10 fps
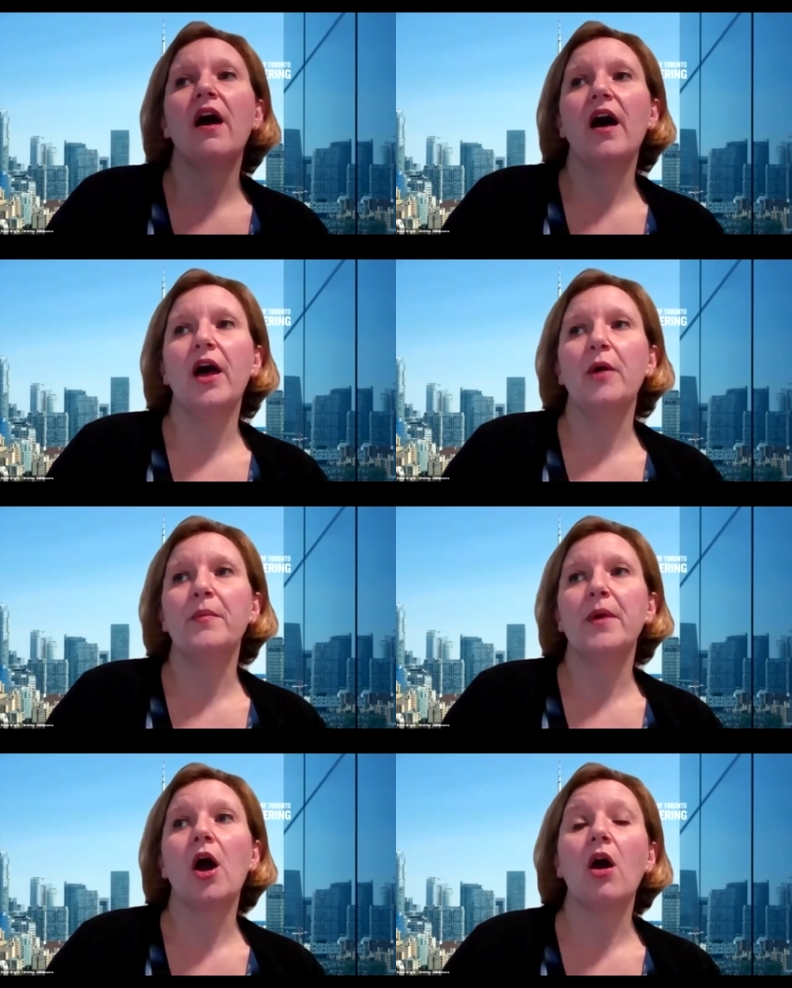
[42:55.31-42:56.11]

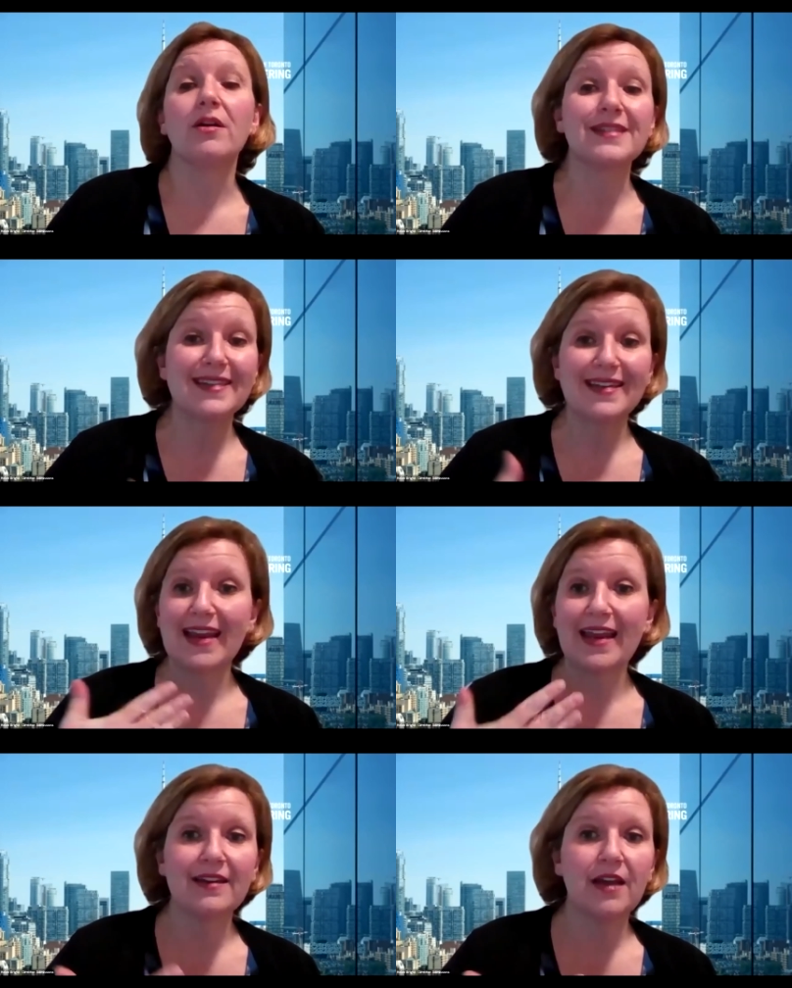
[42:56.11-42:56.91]
Our
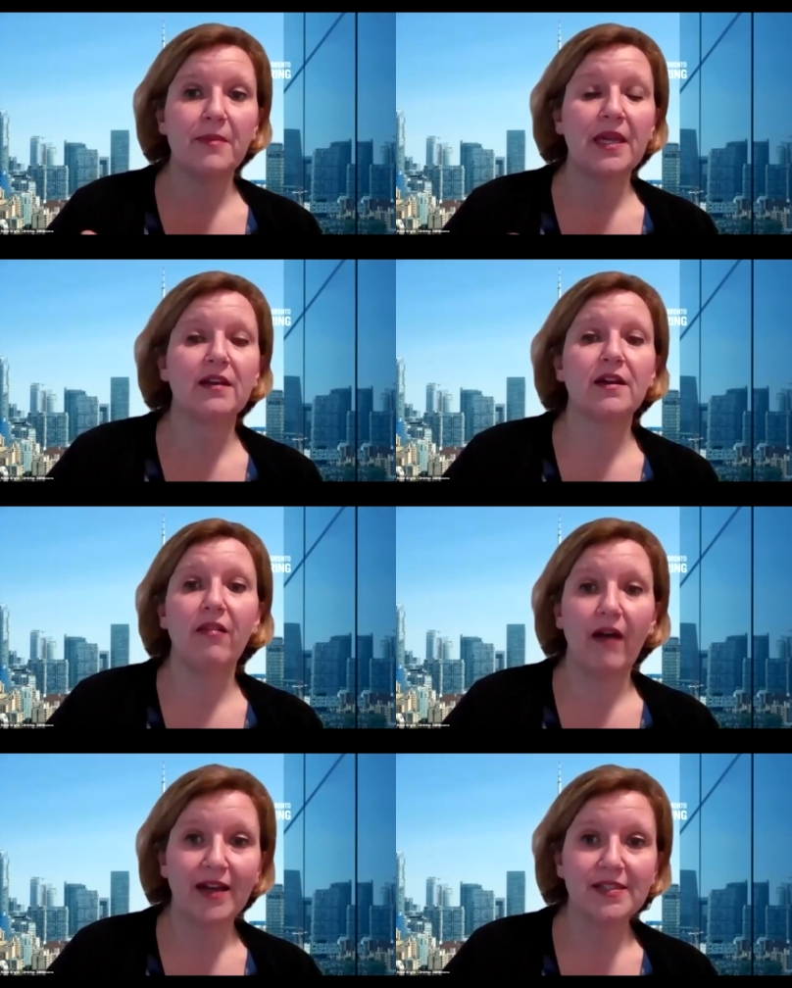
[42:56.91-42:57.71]
incoming
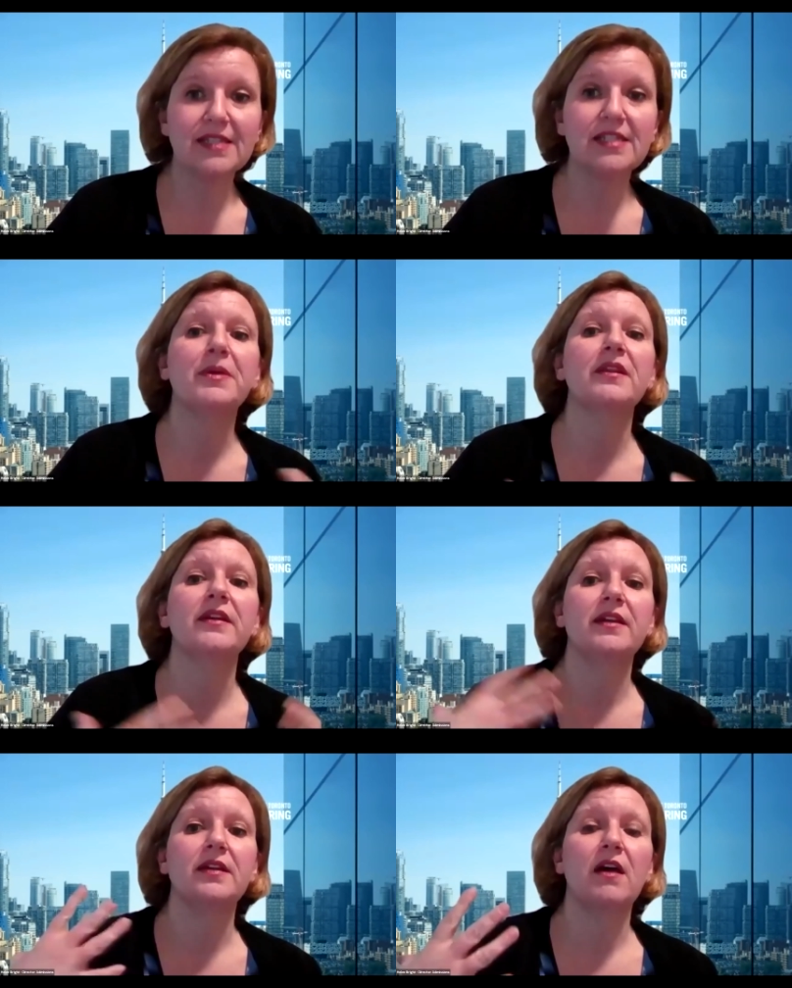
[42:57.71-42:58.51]
class,
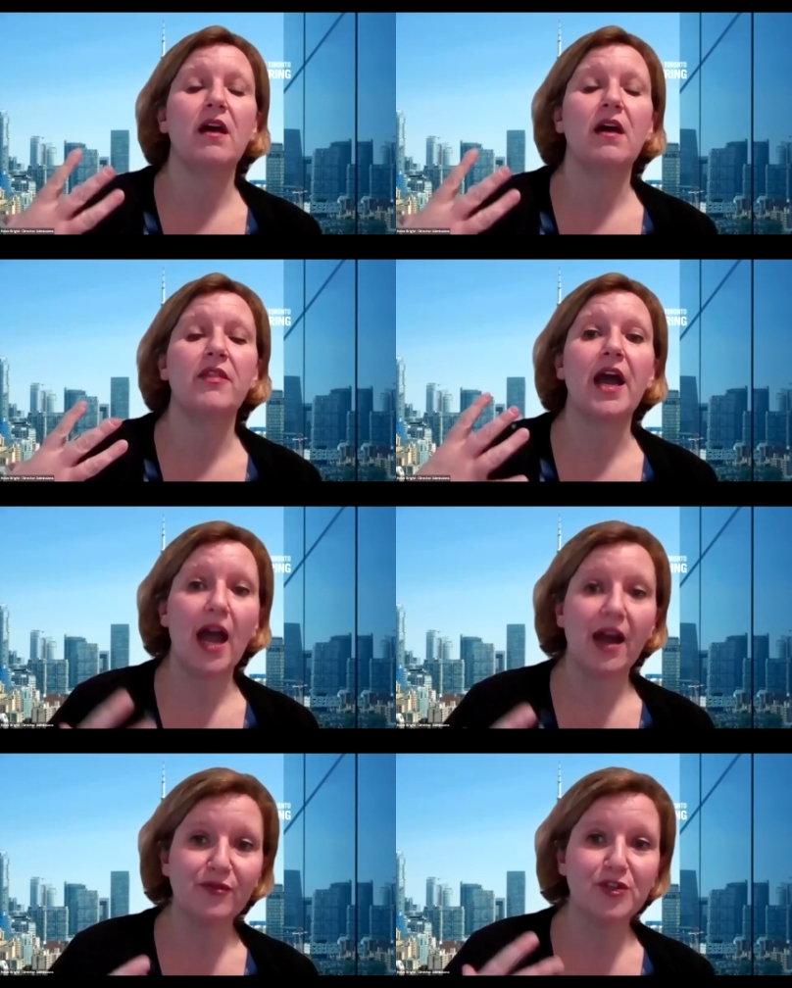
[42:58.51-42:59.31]
typically the
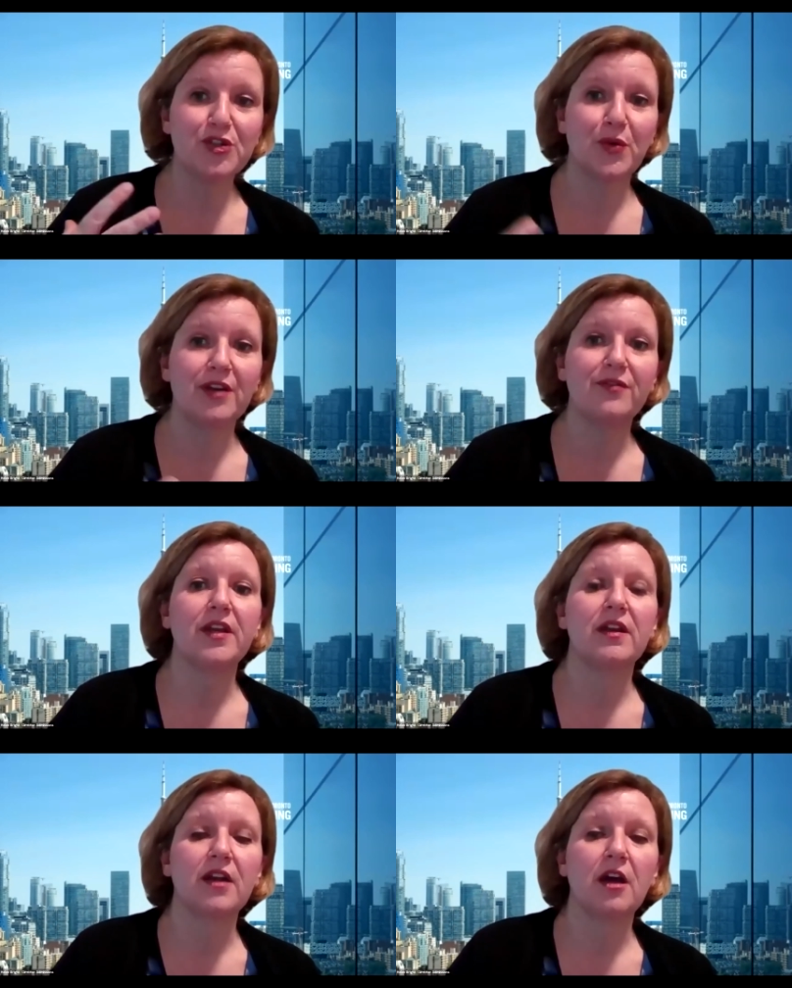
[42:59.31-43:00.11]
average grade of the
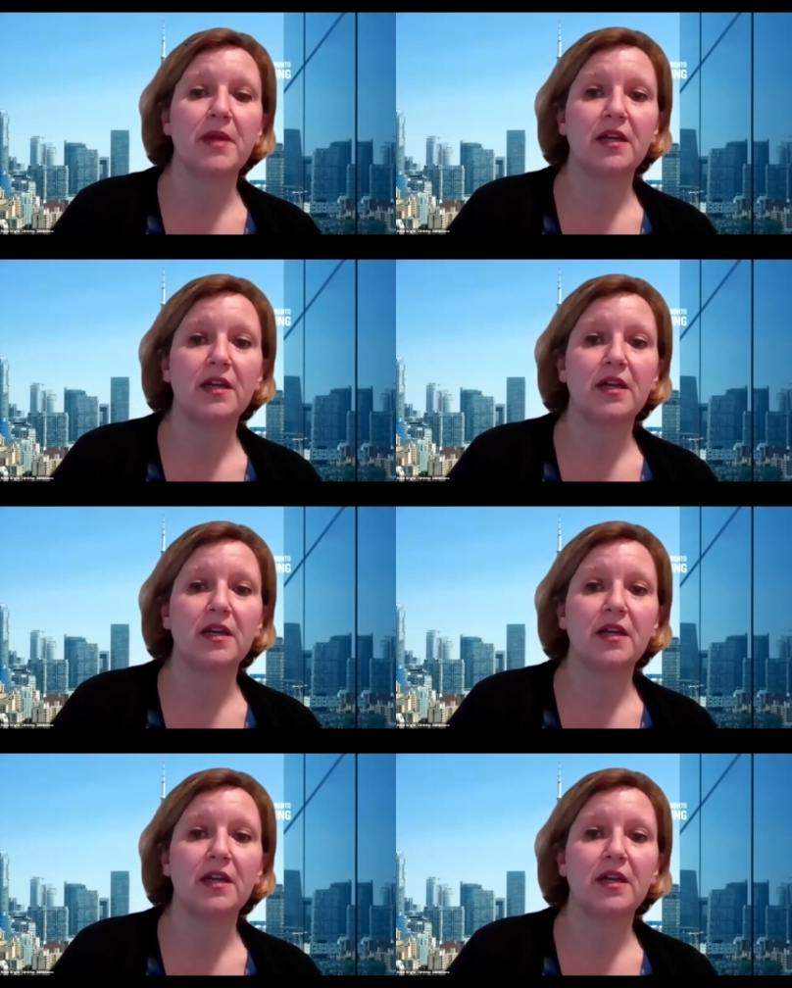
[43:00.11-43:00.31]
incoming